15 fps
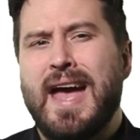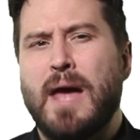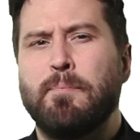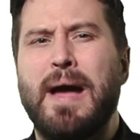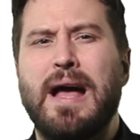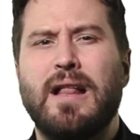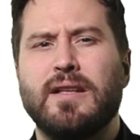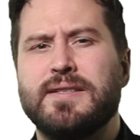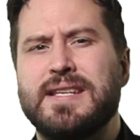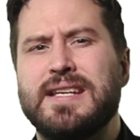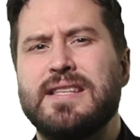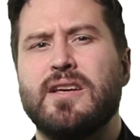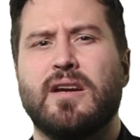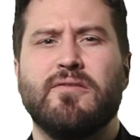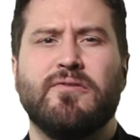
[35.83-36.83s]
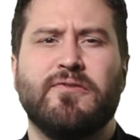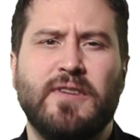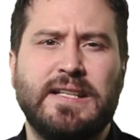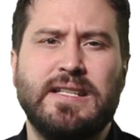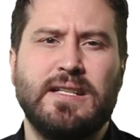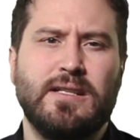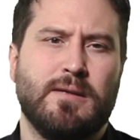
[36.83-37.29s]
at balancing the
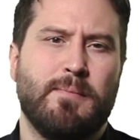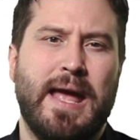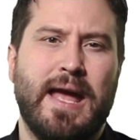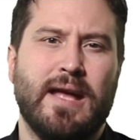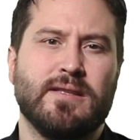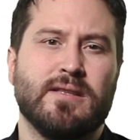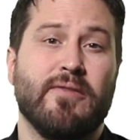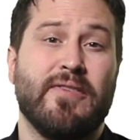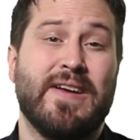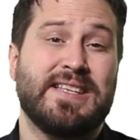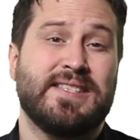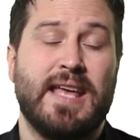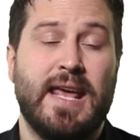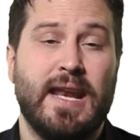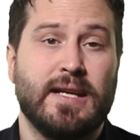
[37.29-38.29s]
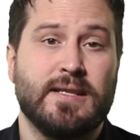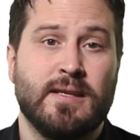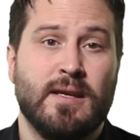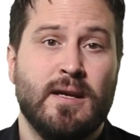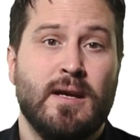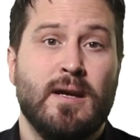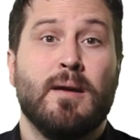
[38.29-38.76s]
conflicting demands of
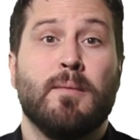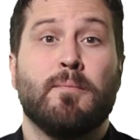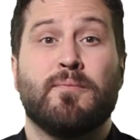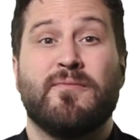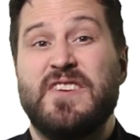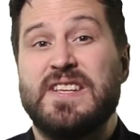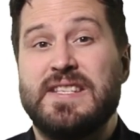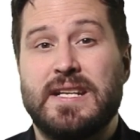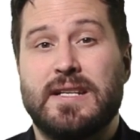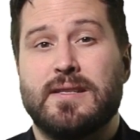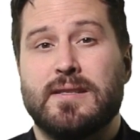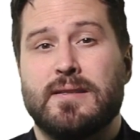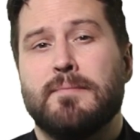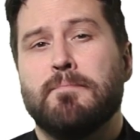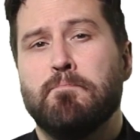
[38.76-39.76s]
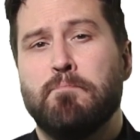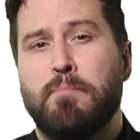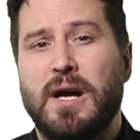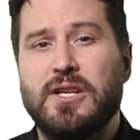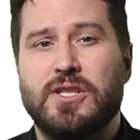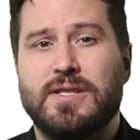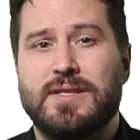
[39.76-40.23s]
aesthetics, physics,
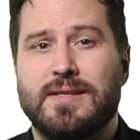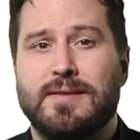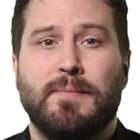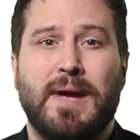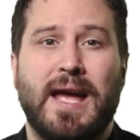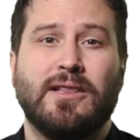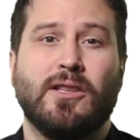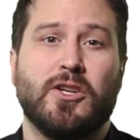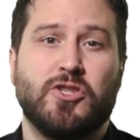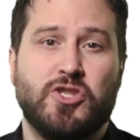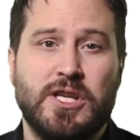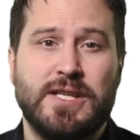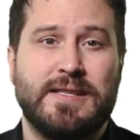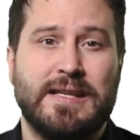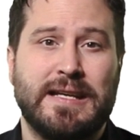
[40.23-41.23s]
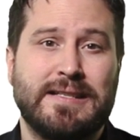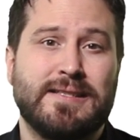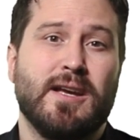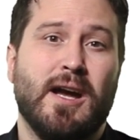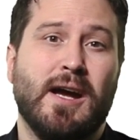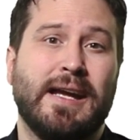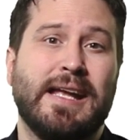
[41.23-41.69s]
budgets, and
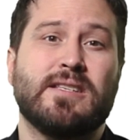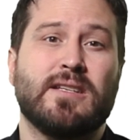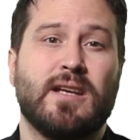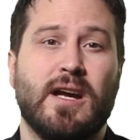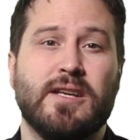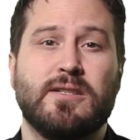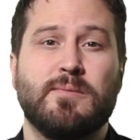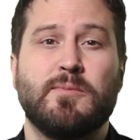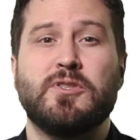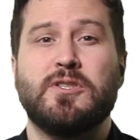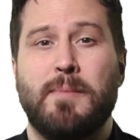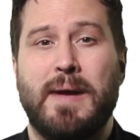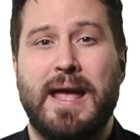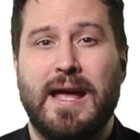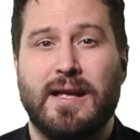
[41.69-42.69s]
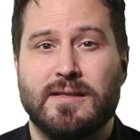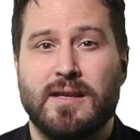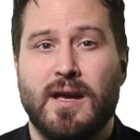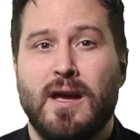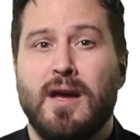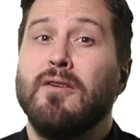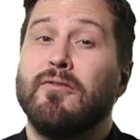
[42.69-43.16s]
logistics against customers'
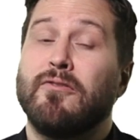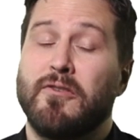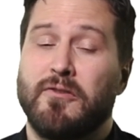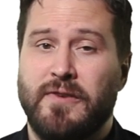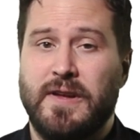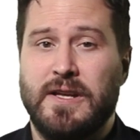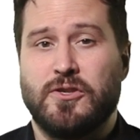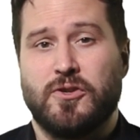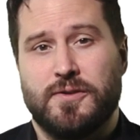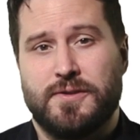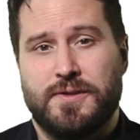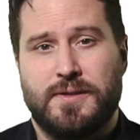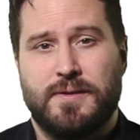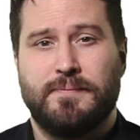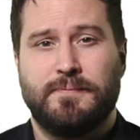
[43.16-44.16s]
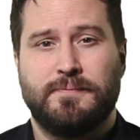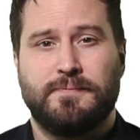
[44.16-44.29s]
demands for features.